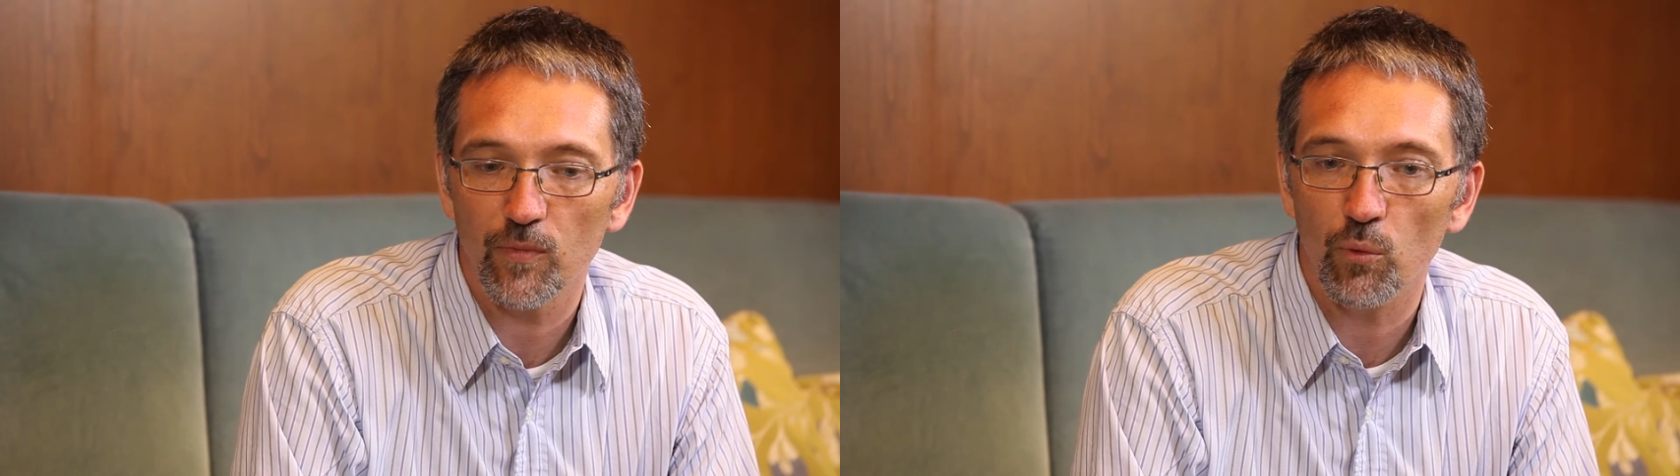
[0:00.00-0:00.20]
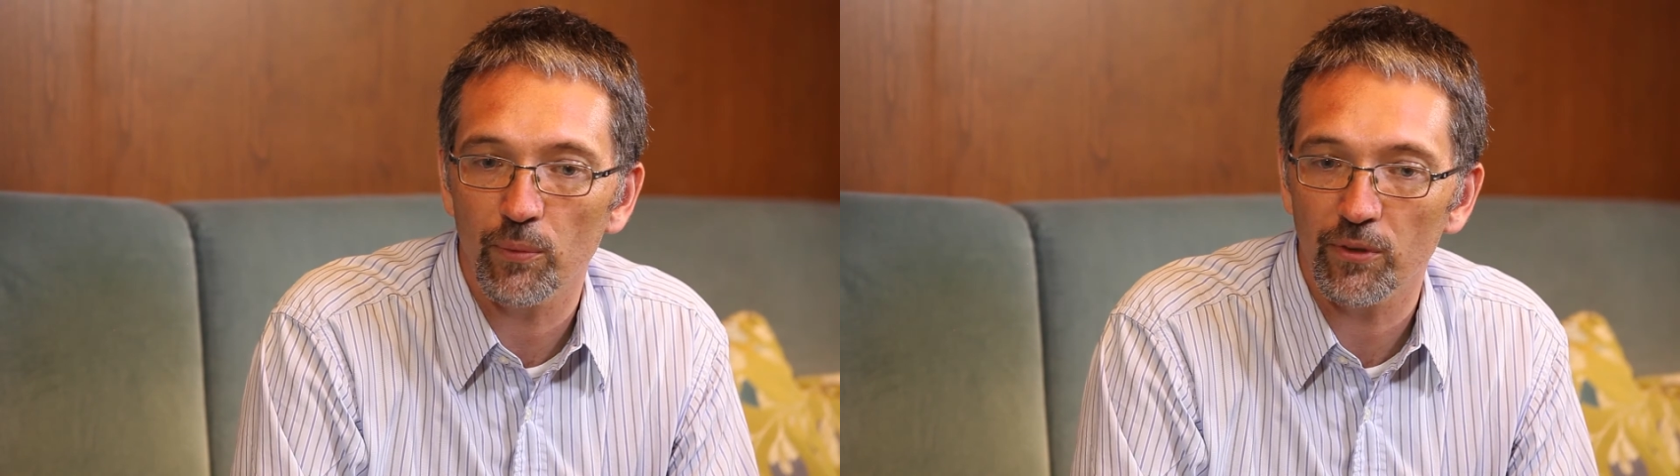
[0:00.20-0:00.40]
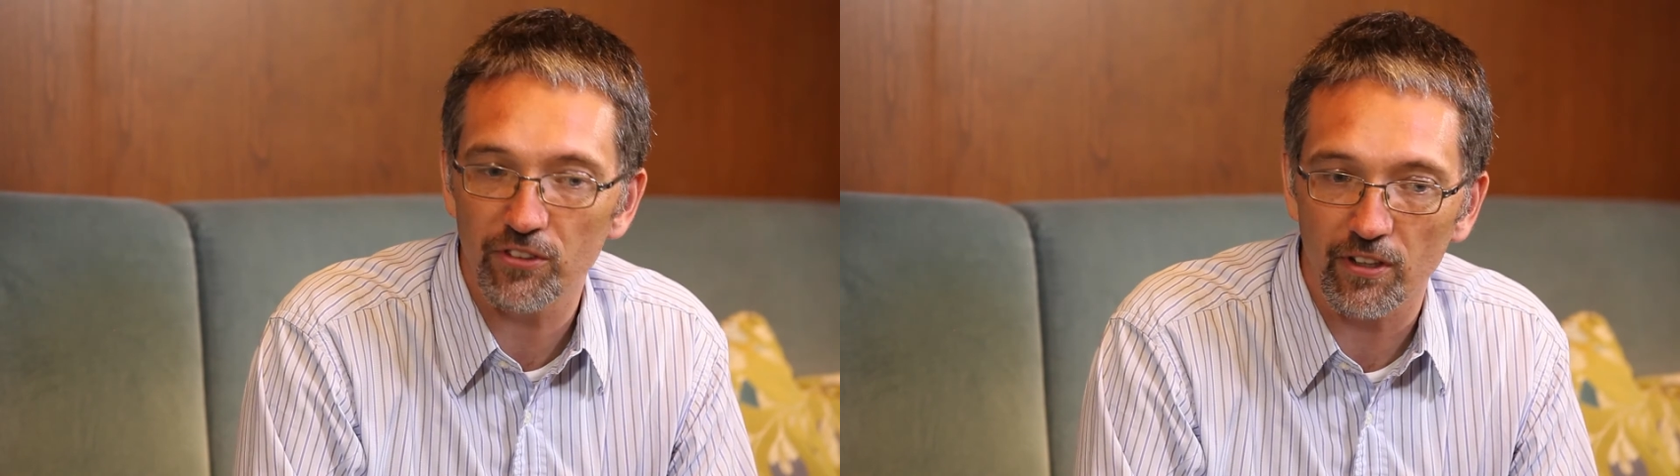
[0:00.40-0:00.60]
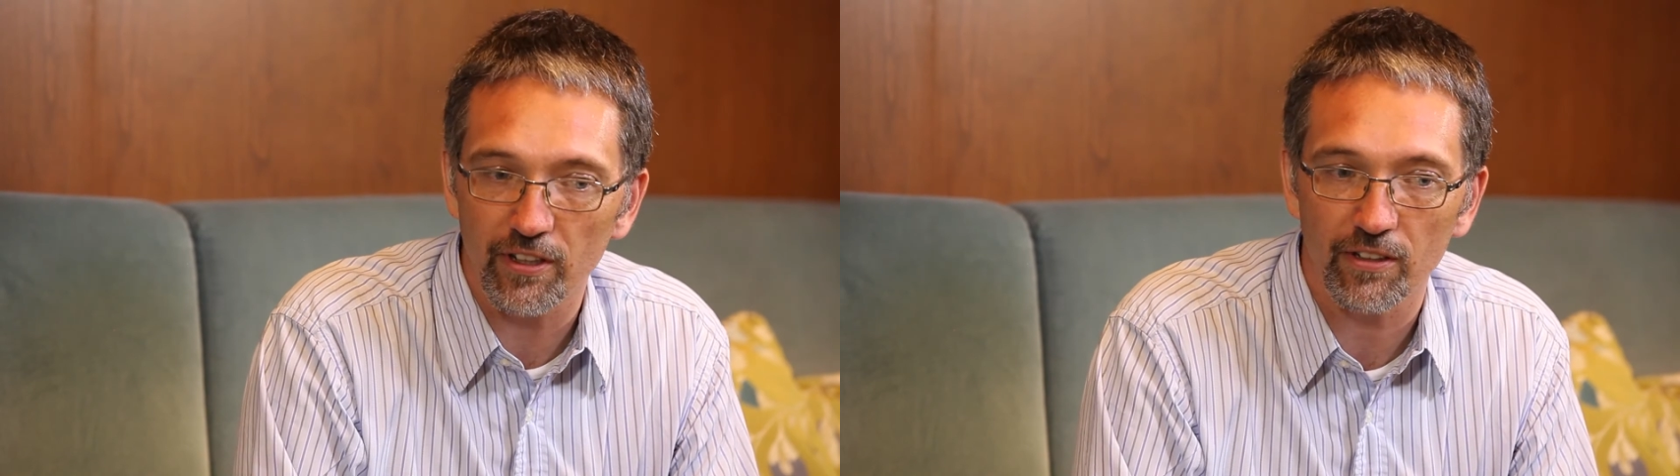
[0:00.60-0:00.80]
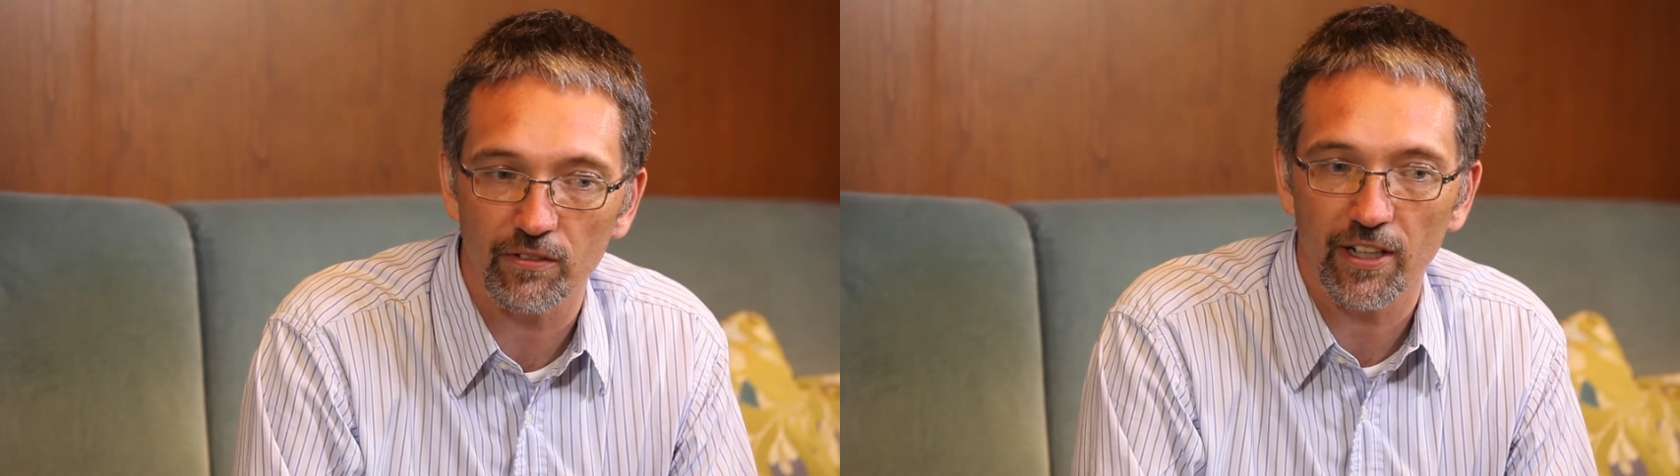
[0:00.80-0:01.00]
when we
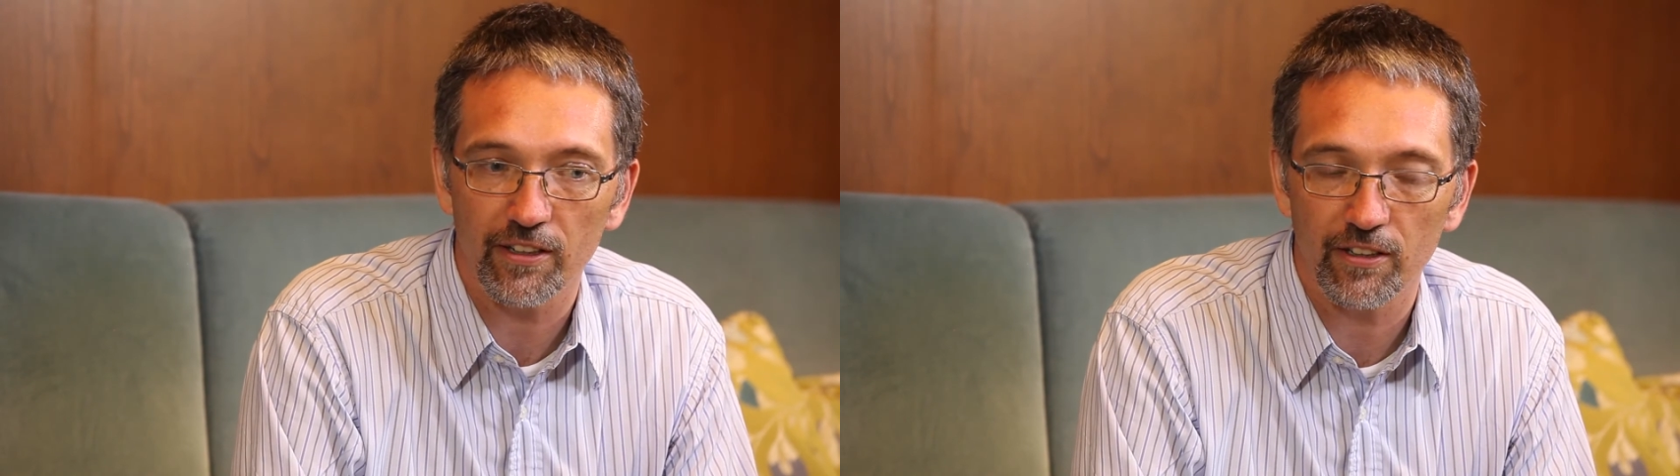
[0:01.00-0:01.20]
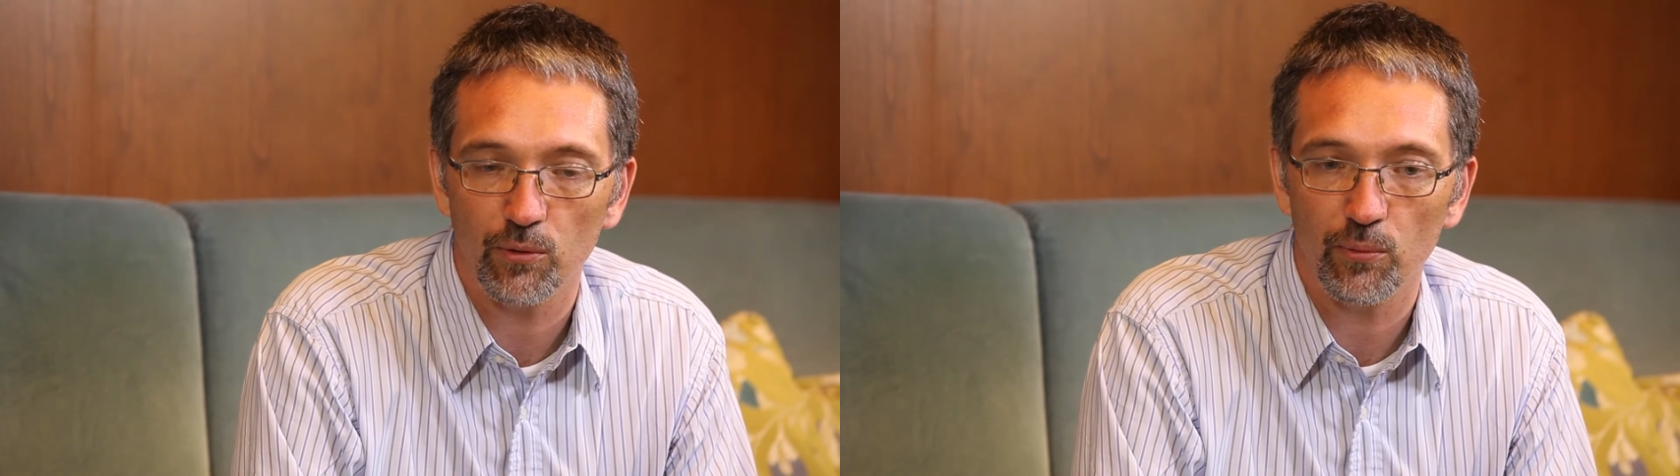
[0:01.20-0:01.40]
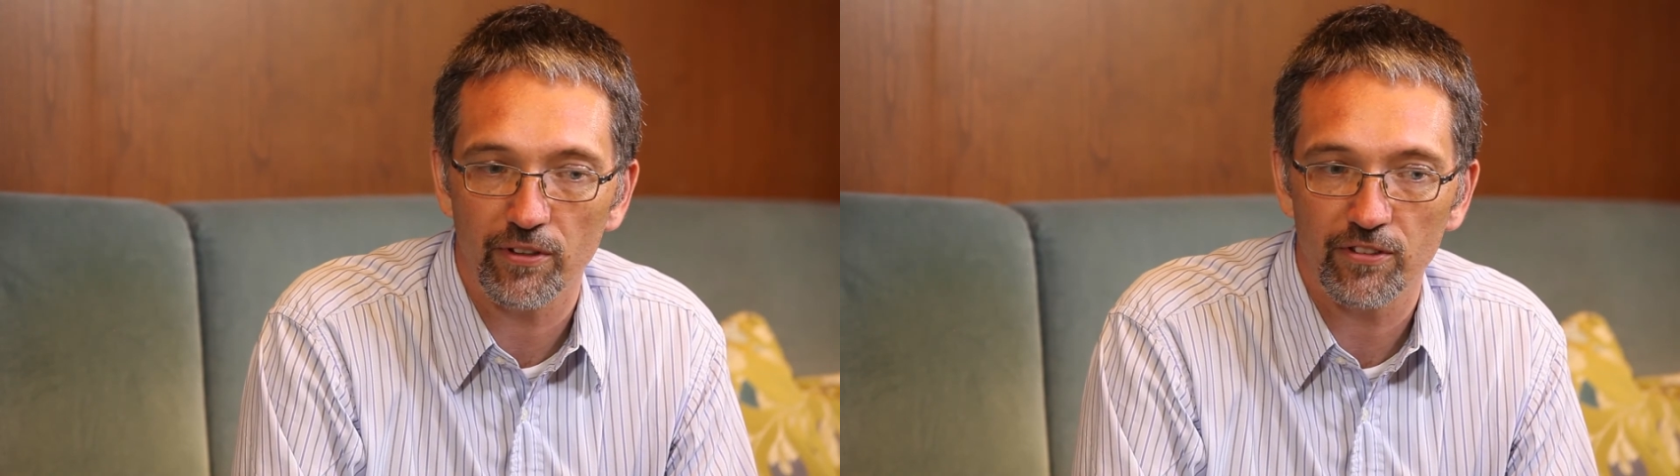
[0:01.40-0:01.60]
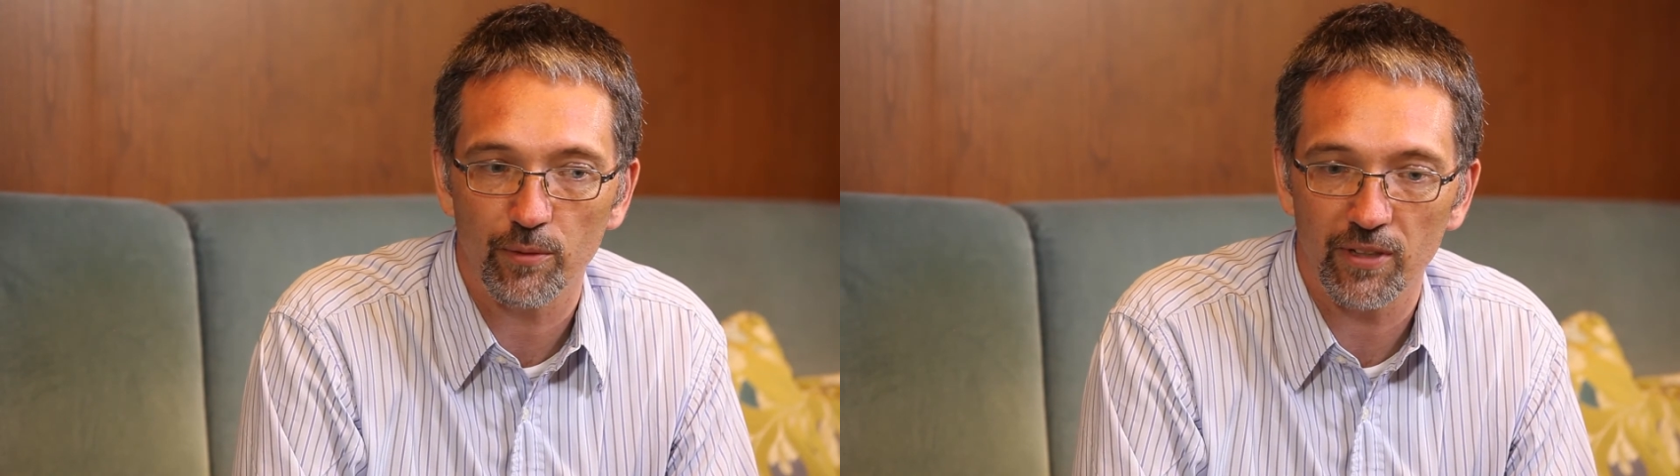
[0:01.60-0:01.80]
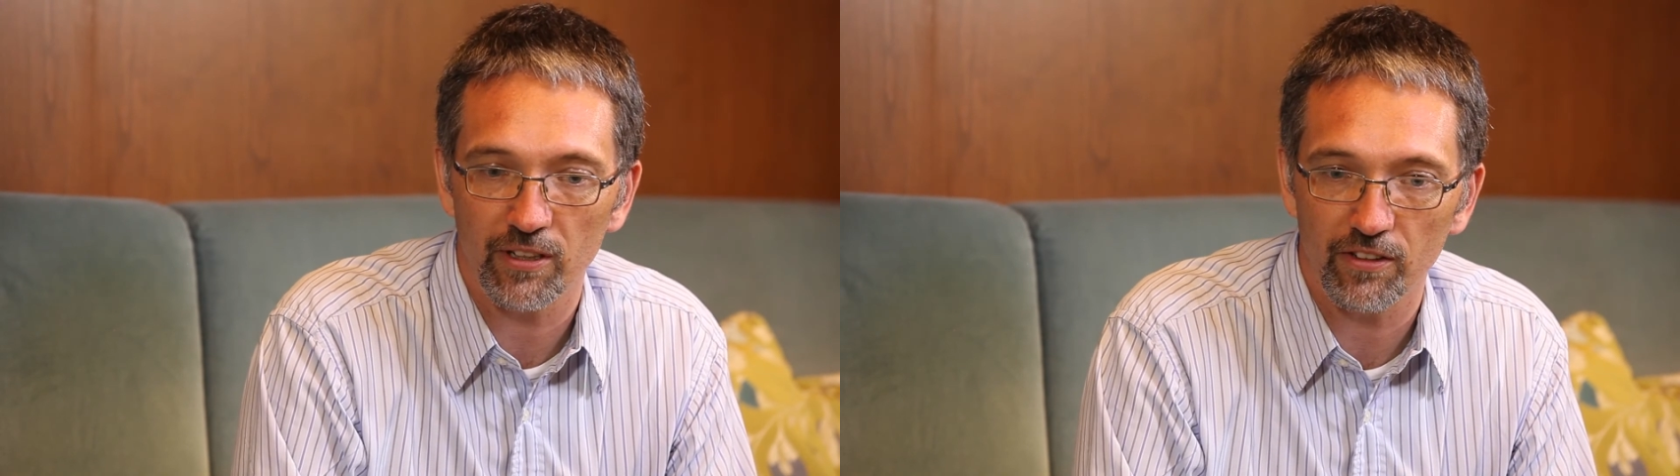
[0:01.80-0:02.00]
started interacting with something